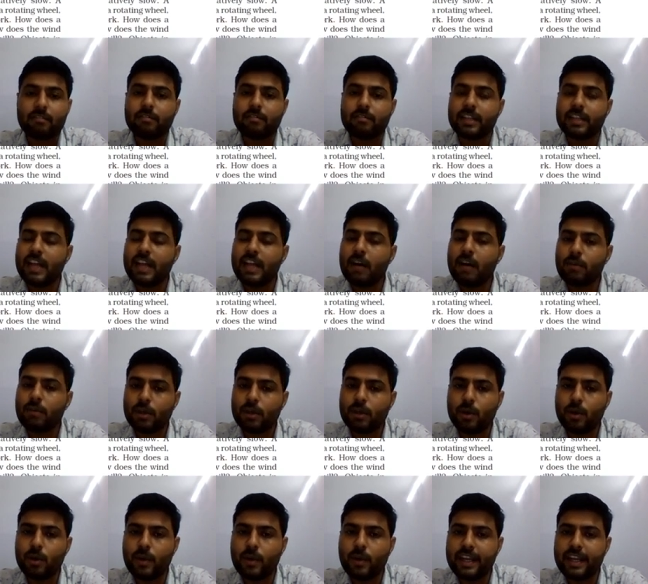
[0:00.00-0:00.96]
without
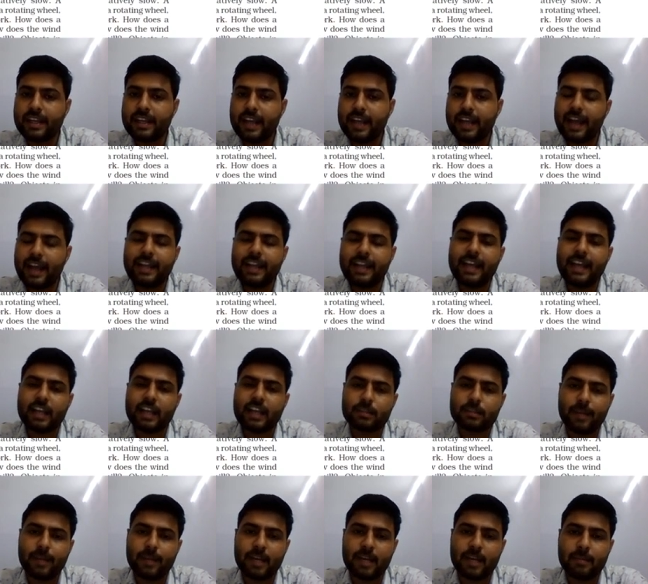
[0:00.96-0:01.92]
doing any
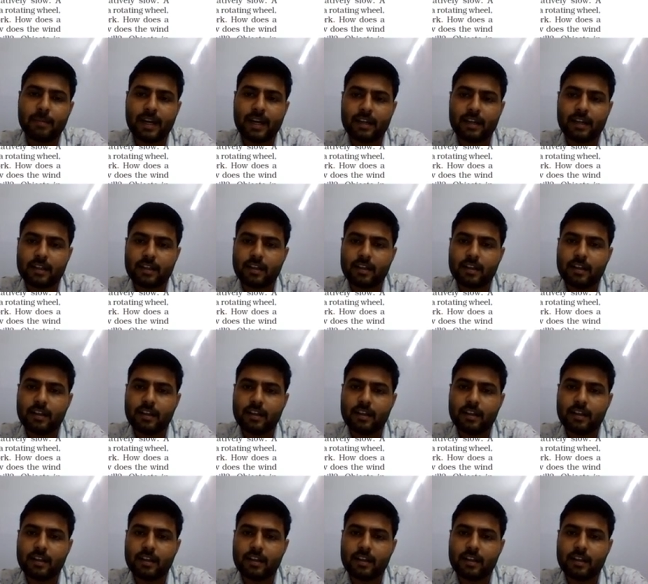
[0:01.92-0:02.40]
experiment,